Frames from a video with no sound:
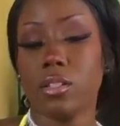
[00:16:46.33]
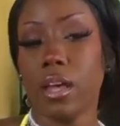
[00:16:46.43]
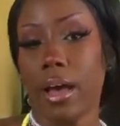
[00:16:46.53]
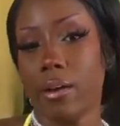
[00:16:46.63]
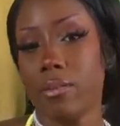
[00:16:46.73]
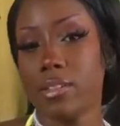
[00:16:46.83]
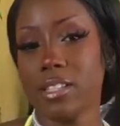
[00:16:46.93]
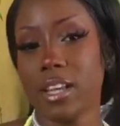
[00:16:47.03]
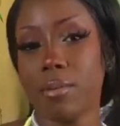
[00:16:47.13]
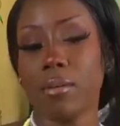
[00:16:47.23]
I would
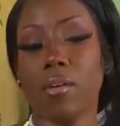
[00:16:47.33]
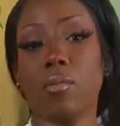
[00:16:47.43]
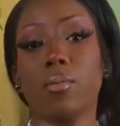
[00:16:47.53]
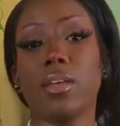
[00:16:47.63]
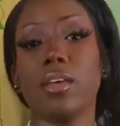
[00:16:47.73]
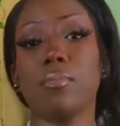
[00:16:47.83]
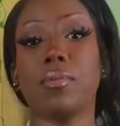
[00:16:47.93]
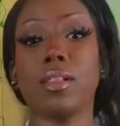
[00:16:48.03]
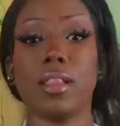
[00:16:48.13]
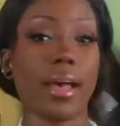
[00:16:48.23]
say probably
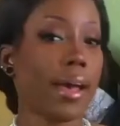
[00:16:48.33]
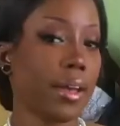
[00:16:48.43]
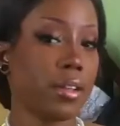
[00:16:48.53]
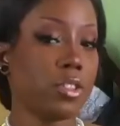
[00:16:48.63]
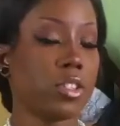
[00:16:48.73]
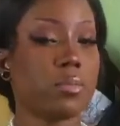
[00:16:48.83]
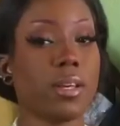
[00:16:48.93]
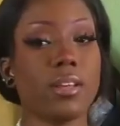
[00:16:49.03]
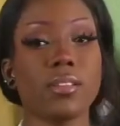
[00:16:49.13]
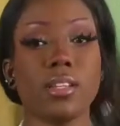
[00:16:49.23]
black, just
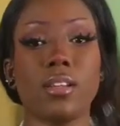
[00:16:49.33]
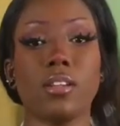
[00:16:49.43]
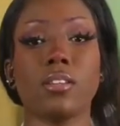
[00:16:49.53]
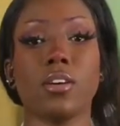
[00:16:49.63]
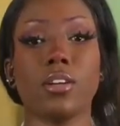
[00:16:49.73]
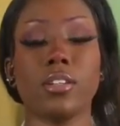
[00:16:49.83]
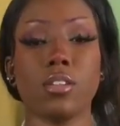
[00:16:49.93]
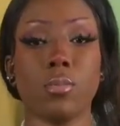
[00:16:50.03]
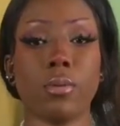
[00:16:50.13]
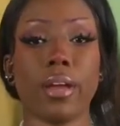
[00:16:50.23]
because it is already so
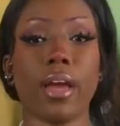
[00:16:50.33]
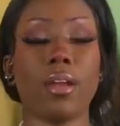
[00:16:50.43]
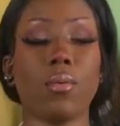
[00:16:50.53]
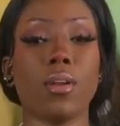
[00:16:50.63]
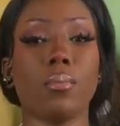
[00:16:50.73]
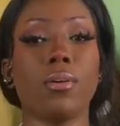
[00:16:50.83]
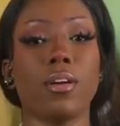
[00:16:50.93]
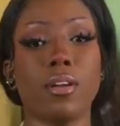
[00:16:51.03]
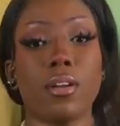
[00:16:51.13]
bright. I don't want to put on